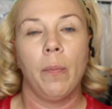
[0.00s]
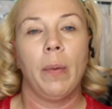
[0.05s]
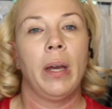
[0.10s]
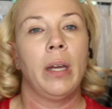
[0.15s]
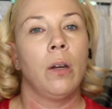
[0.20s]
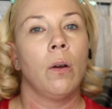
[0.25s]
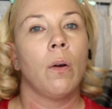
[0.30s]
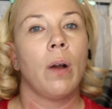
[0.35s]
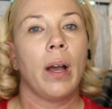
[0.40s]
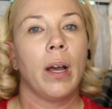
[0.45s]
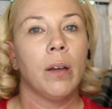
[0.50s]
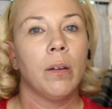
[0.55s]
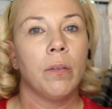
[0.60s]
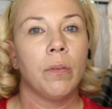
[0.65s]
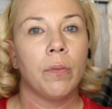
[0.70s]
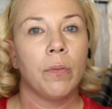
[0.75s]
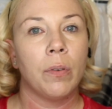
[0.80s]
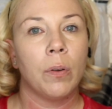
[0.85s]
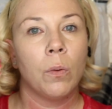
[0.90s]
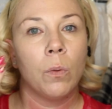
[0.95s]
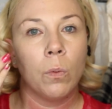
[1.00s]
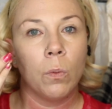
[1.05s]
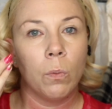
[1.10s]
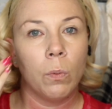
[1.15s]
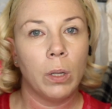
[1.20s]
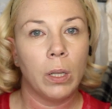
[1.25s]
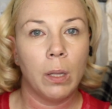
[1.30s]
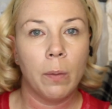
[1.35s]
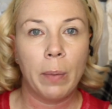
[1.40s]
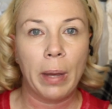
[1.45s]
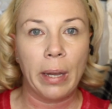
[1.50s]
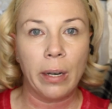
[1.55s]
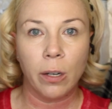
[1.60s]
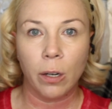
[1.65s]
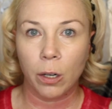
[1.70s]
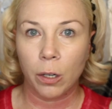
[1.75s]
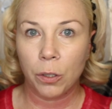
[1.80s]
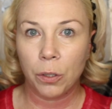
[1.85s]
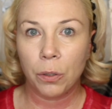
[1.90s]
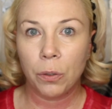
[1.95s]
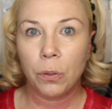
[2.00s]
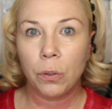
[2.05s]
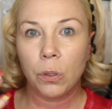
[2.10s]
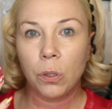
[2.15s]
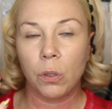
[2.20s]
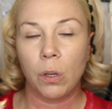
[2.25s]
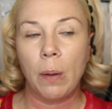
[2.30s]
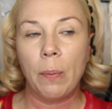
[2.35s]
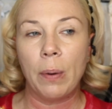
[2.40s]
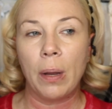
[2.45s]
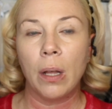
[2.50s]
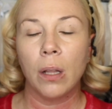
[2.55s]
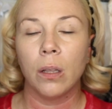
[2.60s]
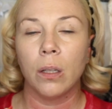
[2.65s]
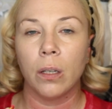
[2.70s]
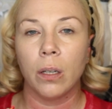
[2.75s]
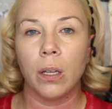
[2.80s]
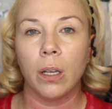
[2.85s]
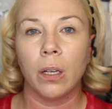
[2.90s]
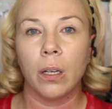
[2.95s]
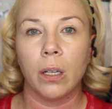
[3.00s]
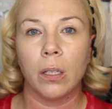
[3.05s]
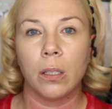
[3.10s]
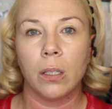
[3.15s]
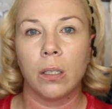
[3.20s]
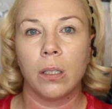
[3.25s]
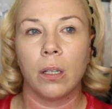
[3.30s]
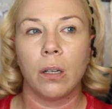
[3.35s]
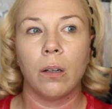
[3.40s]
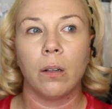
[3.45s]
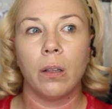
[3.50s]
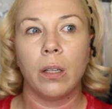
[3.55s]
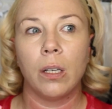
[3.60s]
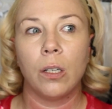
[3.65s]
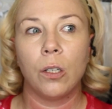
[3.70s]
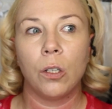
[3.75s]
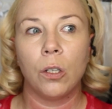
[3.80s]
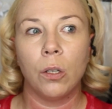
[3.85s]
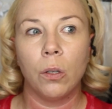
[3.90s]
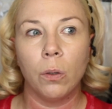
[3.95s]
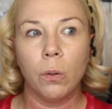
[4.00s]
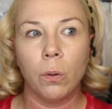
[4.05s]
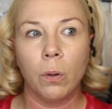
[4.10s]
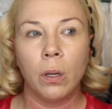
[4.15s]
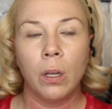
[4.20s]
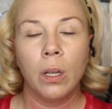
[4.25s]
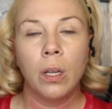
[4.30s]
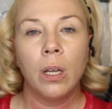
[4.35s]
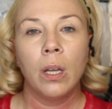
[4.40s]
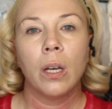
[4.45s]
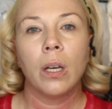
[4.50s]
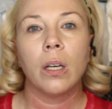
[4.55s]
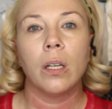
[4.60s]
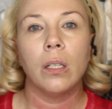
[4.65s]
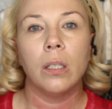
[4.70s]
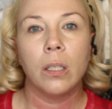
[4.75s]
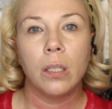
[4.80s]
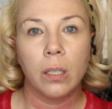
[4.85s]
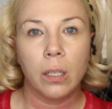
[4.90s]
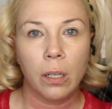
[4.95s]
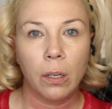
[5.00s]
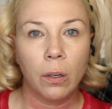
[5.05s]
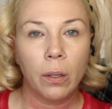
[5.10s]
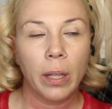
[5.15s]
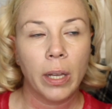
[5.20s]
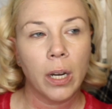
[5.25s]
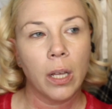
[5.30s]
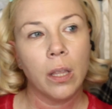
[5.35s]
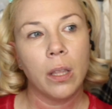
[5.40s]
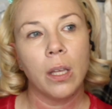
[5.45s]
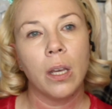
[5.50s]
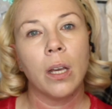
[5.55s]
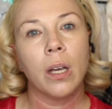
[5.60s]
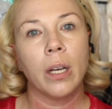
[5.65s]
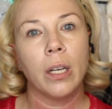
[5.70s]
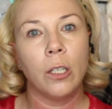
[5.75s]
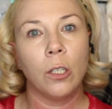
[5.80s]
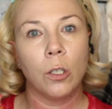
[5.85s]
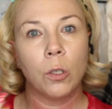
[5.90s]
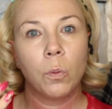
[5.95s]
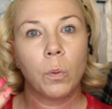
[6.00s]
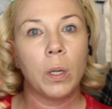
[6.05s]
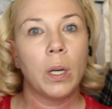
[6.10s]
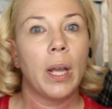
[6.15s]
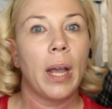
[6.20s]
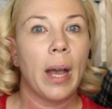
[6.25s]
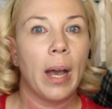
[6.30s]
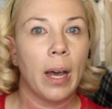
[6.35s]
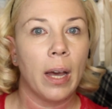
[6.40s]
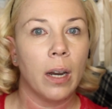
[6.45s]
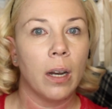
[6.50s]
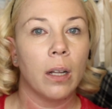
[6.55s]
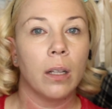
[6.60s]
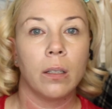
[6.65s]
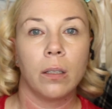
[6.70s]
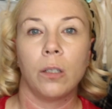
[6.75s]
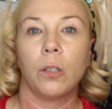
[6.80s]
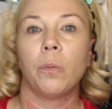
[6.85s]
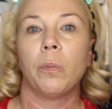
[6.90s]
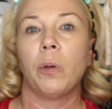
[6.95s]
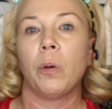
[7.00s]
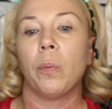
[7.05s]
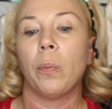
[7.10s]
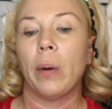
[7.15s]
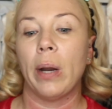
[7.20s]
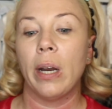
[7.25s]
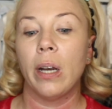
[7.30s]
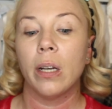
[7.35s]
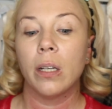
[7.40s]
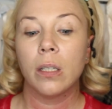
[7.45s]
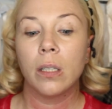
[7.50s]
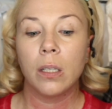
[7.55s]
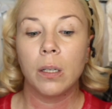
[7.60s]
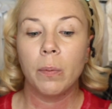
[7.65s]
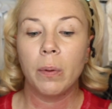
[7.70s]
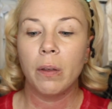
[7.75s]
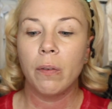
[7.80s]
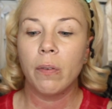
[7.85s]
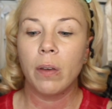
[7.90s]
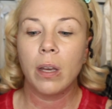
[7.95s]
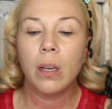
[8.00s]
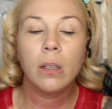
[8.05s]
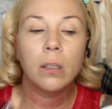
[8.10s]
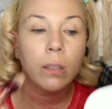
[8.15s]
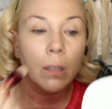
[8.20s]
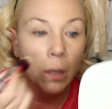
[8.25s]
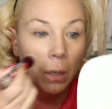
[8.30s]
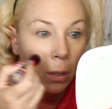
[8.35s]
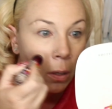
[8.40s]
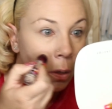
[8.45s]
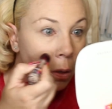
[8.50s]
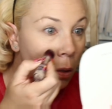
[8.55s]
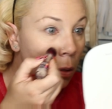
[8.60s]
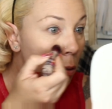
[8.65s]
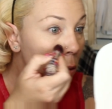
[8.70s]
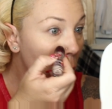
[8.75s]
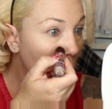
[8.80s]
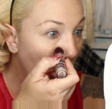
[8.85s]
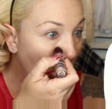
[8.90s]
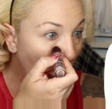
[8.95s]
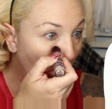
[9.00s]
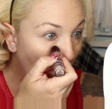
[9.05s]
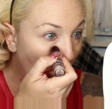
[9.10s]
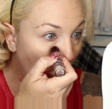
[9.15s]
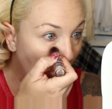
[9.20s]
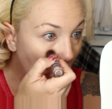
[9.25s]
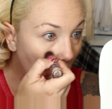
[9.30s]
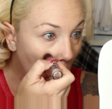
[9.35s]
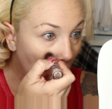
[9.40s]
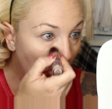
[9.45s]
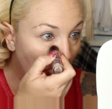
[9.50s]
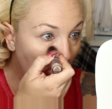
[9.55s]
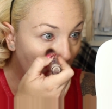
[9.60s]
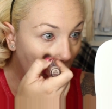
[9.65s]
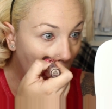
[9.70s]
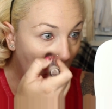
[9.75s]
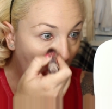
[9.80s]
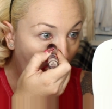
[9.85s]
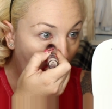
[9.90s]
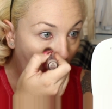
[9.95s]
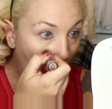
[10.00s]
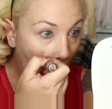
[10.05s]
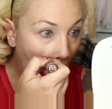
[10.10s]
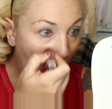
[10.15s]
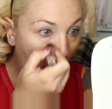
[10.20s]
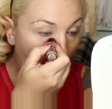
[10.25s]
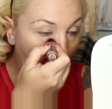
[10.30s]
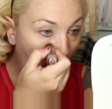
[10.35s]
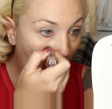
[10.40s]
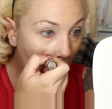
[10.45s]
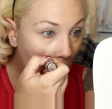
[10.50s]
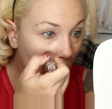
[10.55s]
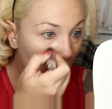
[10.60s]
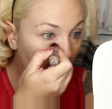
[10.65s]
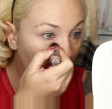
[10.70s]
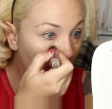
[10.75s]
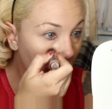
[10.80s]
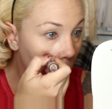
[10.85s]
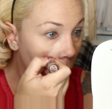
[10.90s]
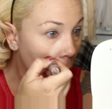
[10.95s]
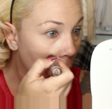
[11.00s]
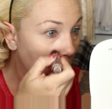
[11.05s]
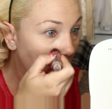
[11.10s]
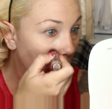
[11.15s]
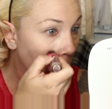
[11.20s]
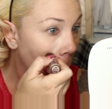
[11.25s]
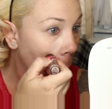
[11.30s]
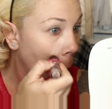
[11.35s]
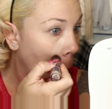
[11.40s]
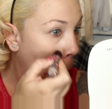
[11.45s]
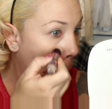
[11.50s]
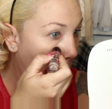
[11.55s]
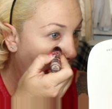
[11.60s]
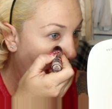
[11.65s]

I don't have really bad dark circles, so I'm not looking necessarily to conceal anything. I just want to add a little bit of brightness to my face. So I'll put it under here.